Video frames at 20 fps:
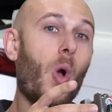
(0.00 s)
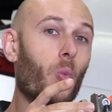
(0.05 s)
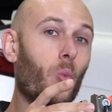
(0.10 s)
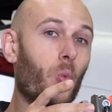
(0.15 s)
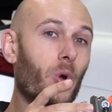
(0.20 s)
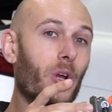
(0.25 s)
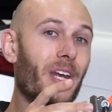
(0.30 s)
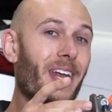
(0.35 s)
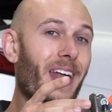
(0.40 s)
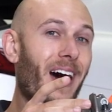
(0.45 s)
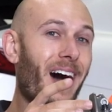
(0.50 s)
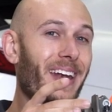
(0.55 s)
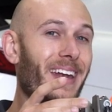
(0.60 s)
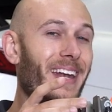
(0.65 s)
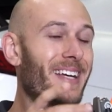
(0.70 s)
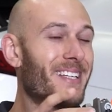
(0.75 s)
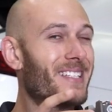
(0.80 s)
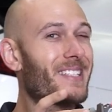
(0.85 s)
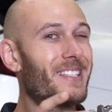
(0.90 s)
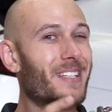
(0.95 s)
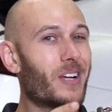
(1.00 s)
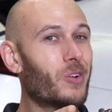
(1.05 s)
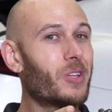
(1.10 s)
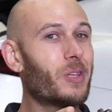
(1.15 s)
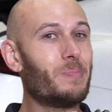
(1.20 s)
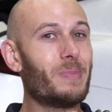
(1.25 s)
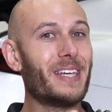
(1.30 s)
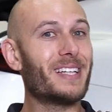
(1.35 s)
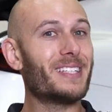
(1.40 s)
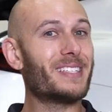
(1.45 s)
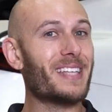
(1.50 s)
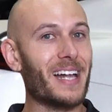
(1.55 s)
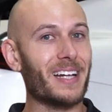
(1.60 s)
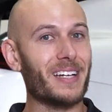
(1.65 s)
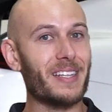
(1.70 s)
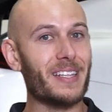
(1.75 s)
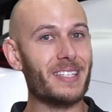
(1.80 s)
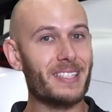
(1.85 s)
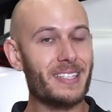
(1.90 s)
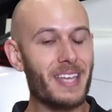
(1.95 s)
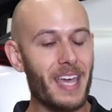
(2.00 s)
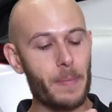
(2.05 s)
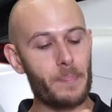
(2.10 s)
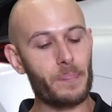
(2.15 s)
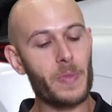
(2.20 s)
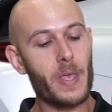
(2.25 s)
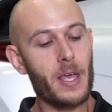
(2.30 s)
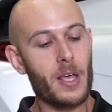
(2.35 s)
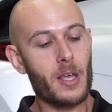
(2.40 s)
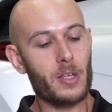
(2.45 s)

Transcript: would not necessarily be exactly the same.